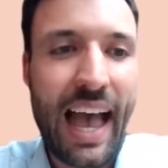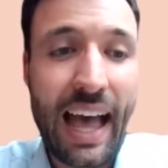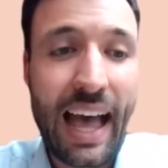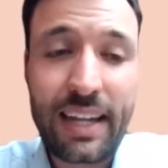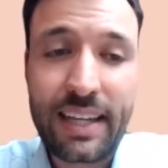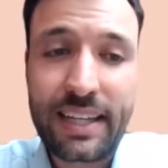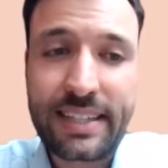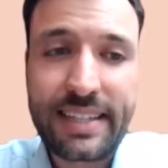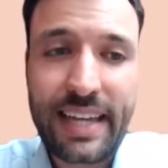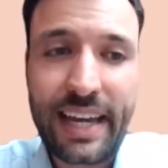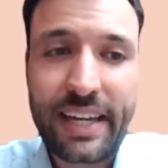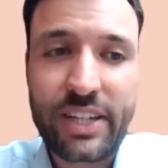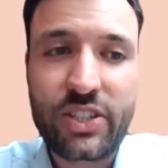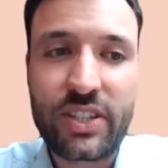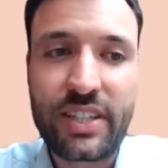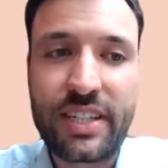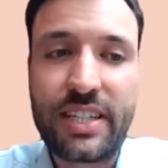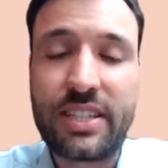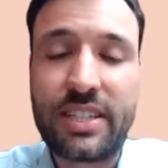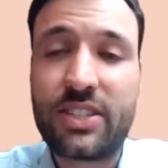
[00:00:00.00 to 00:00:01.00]
Alex
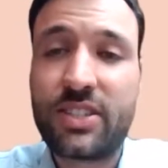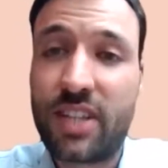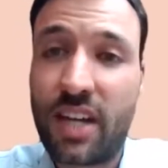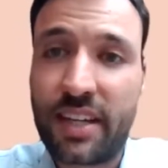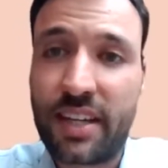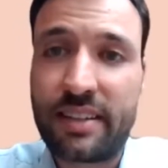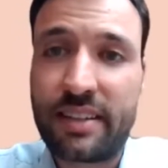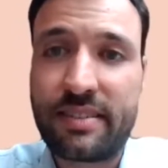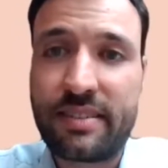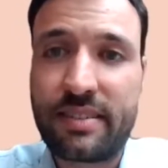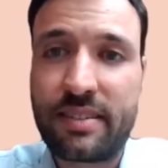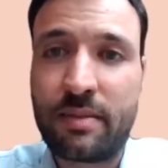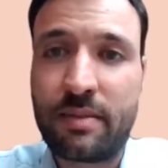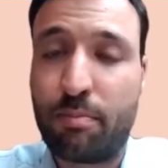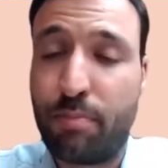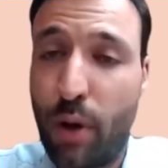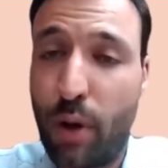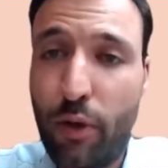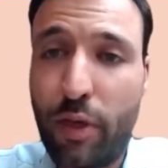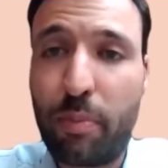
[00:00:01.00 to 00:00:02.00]
actually studied
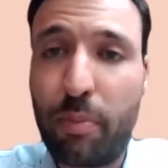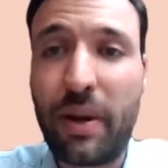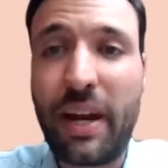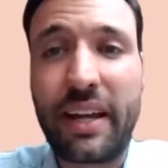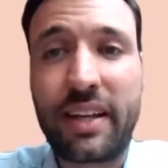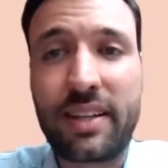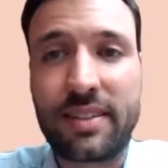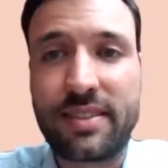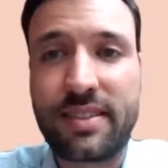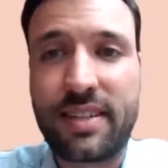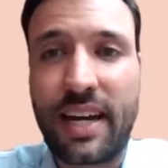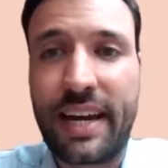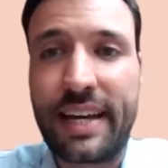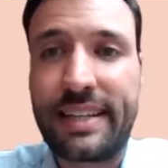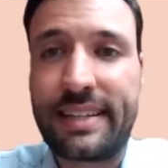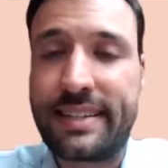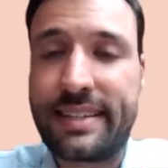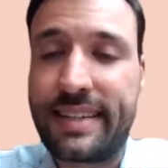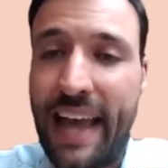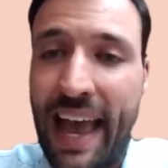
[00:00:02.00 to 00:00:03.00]
both political
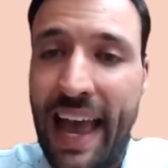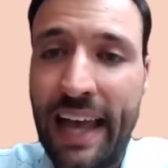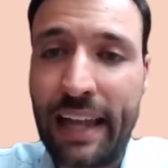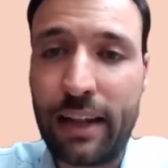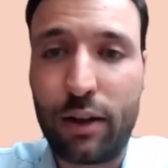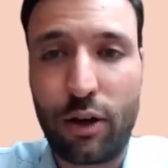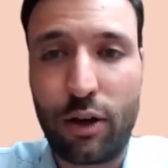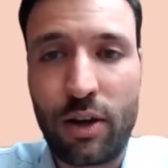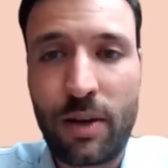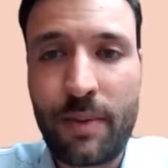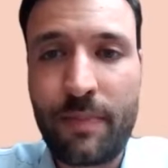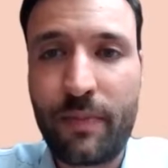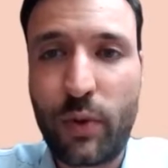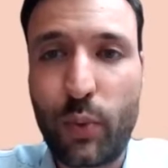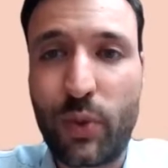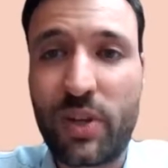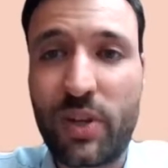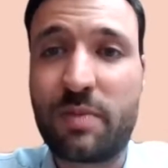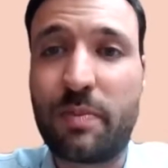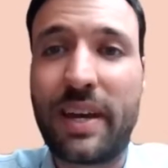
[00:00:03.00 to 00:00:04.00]
science and law,
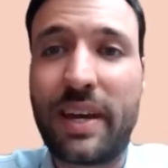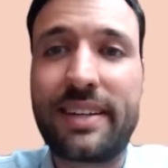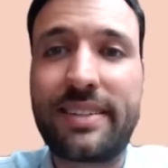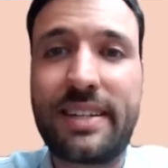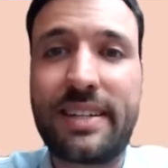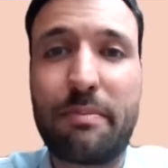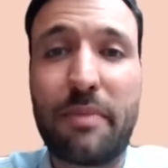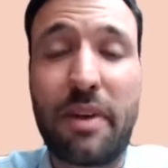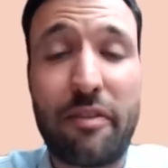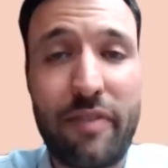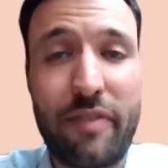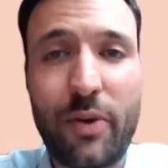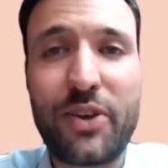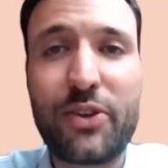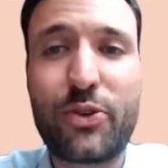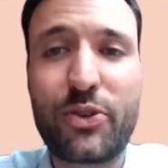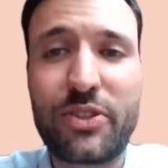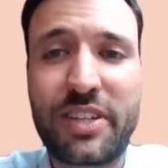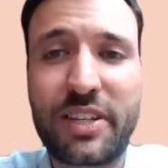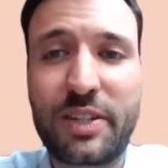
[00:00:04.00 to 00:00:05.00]
which makes him a very
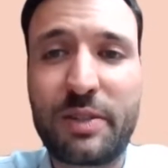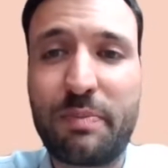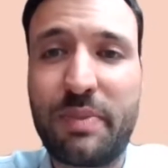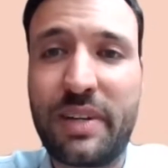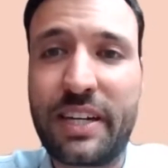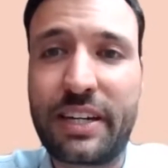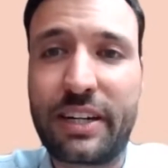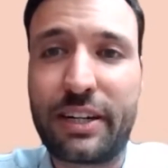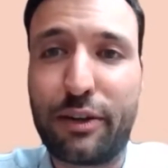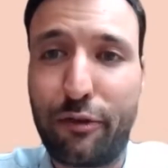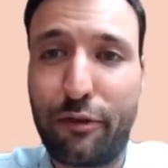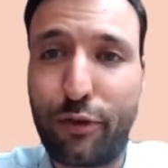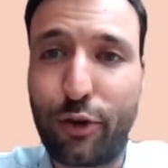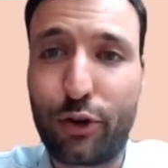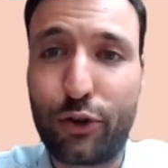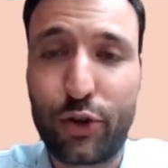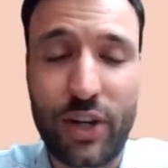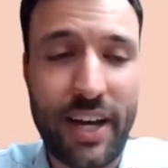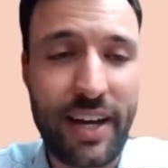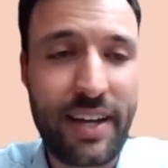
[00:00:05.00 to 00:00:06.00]
interesting speaker
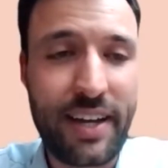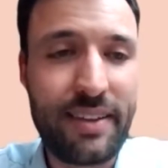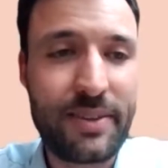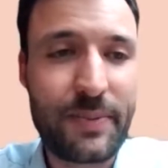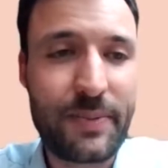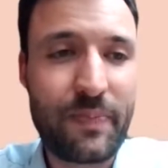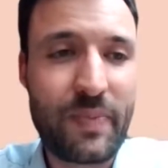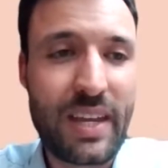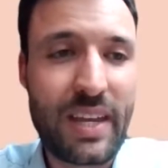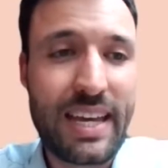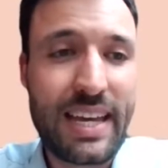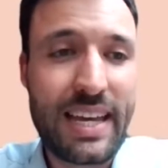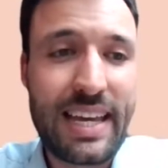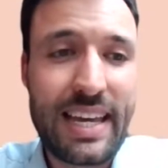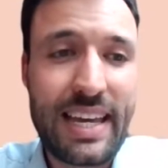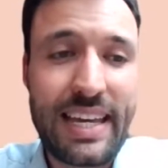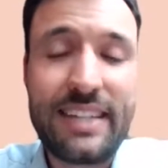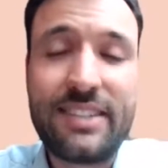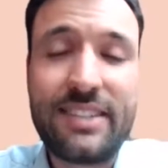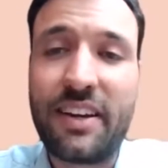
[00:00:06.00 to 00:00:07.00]
for tonight.
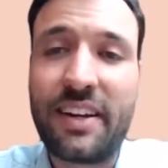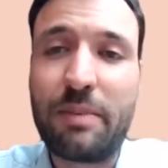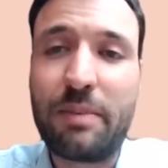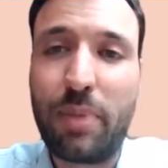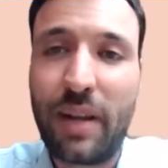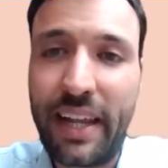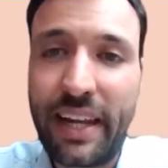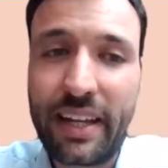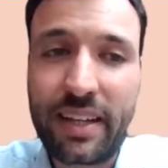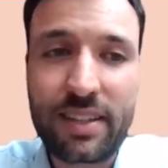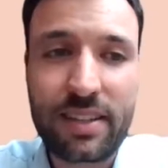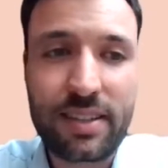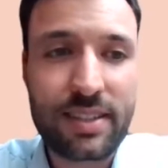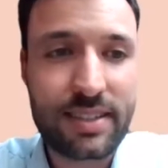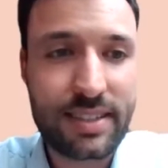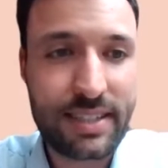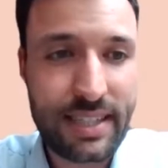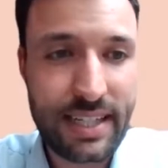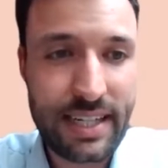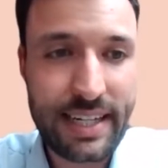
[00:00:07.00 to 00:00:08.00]
He studied
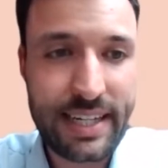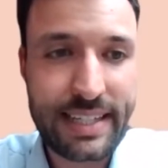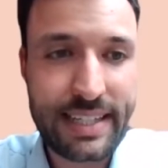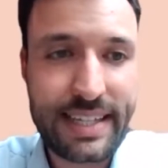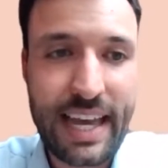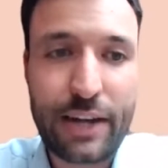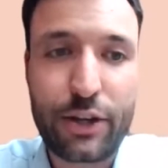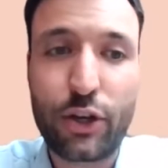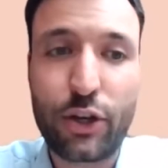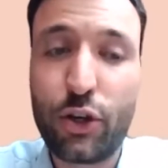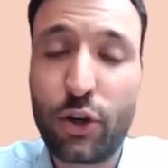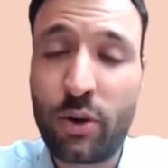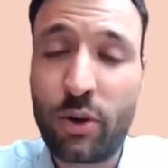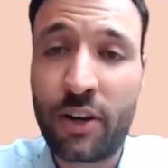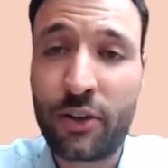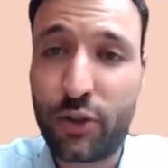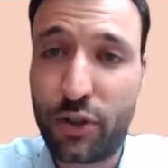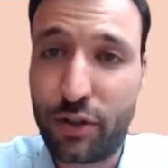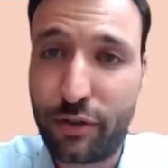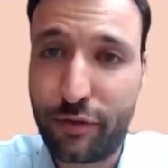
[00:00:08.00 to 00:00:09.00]
political science at
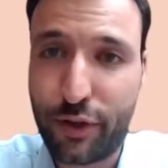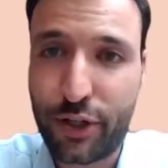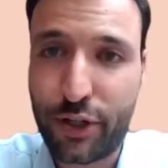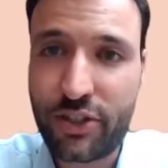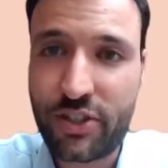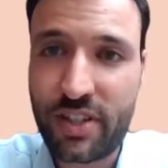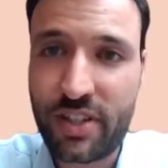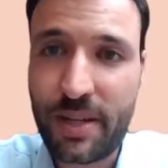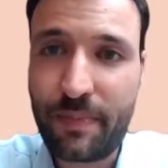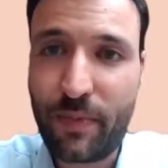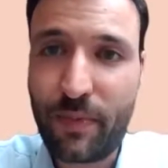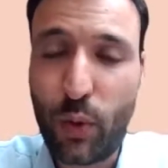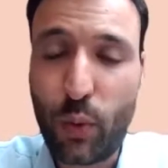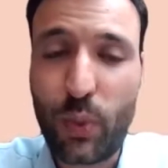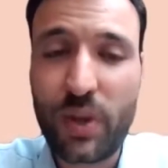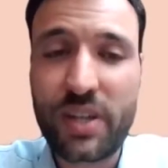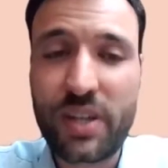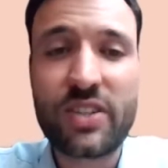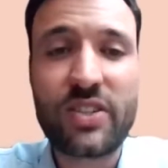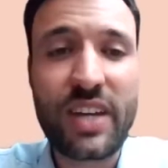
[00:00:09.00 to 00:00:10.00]
Huron University,
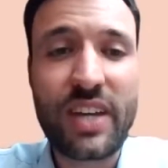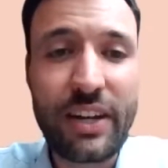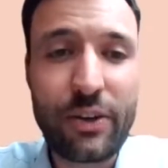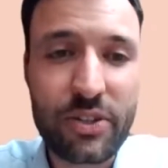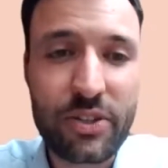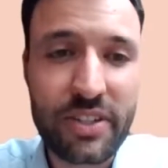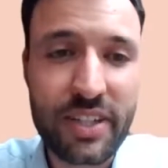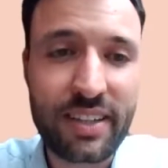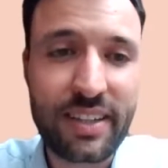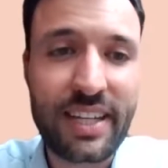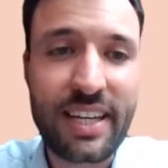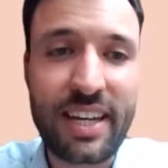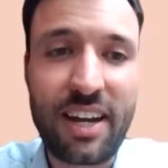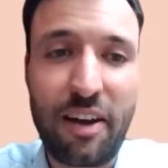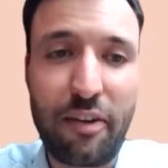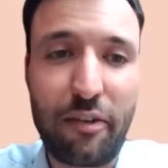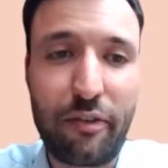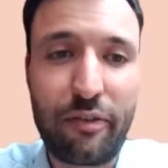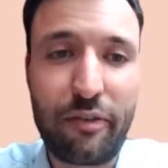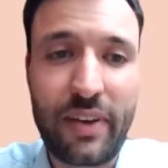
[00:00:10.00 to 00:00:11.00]
which is interestingly
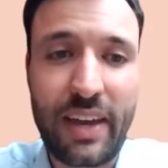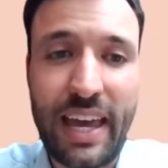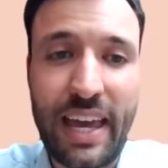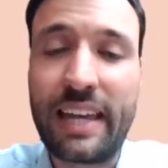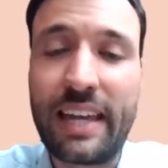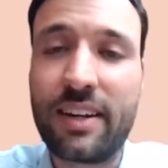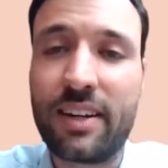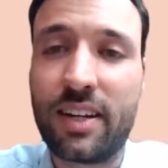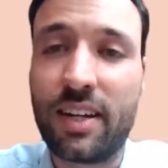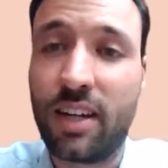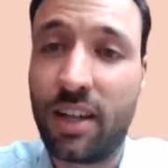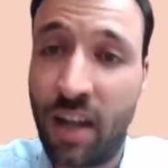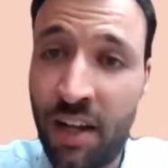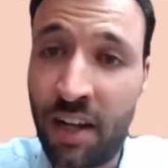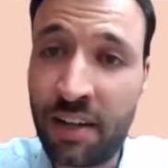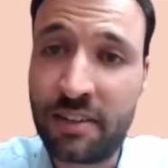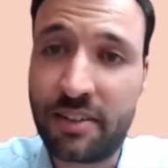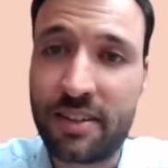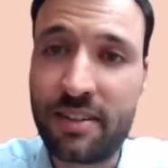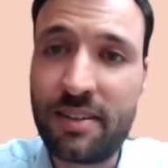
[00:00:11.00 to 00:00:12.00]
enough in
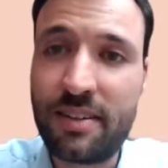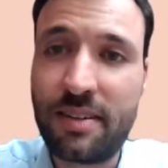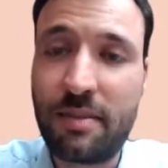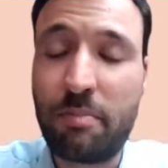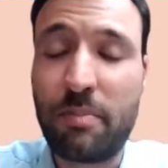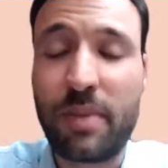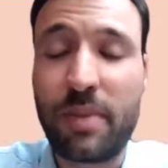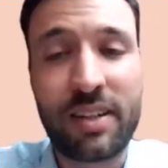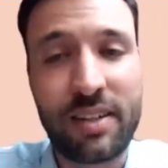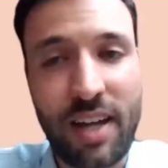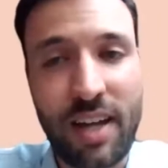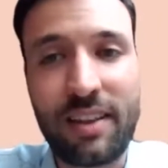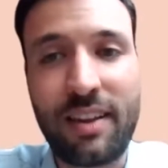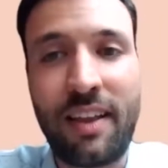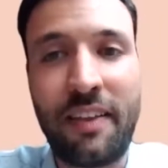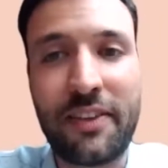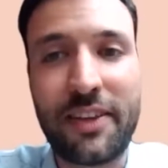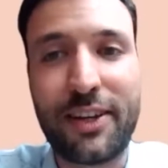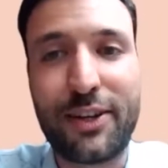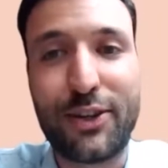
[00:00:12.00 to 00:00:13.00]
London, but not
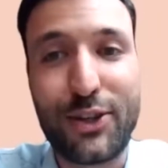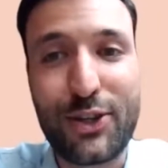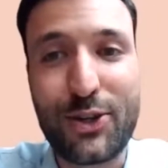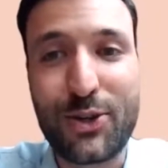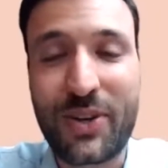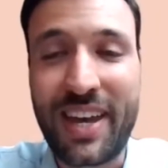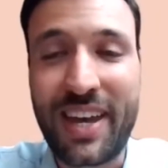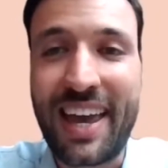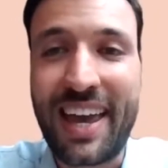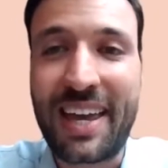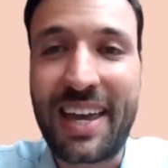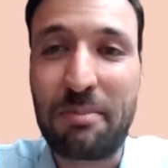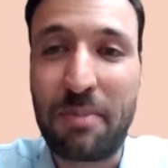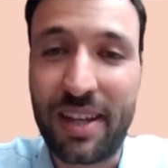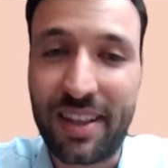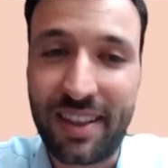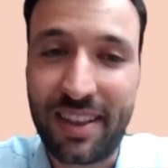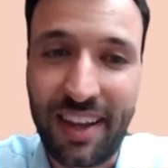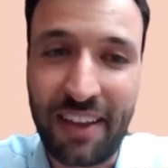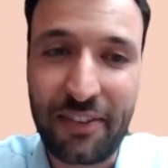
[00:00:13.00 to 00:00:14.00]
London, UK,
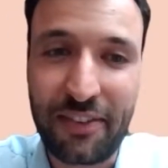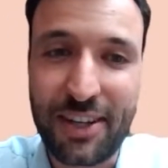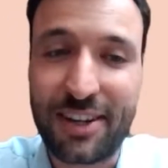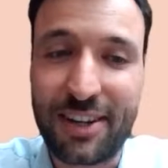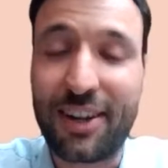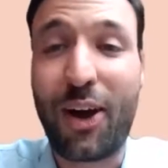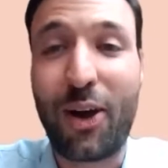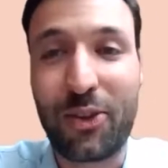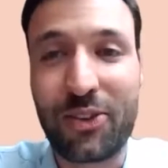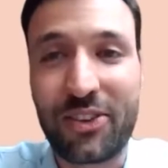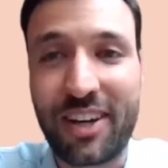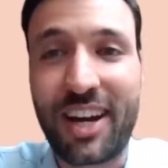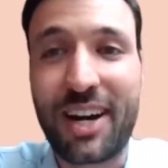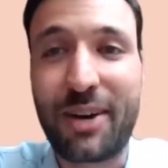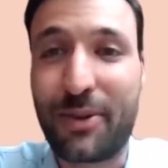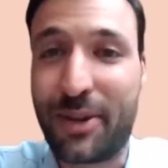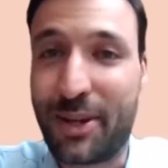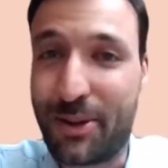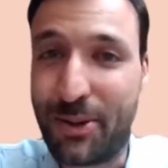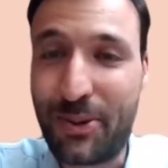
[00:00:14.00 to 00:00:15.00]
but London,
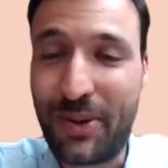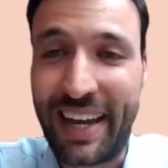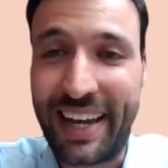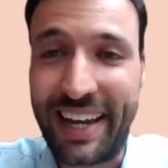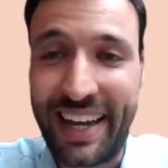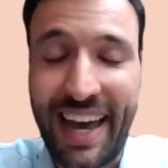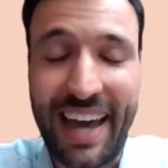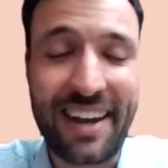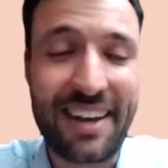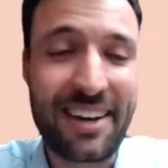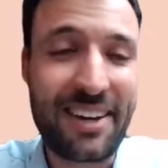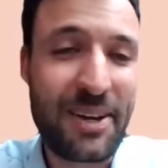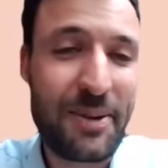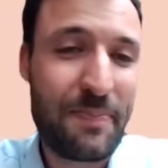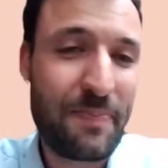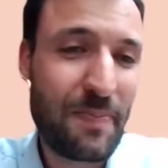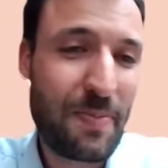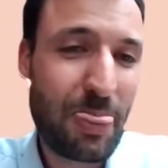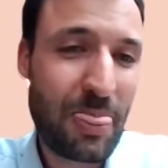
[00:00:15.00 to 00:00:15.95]
Ontario in Canada.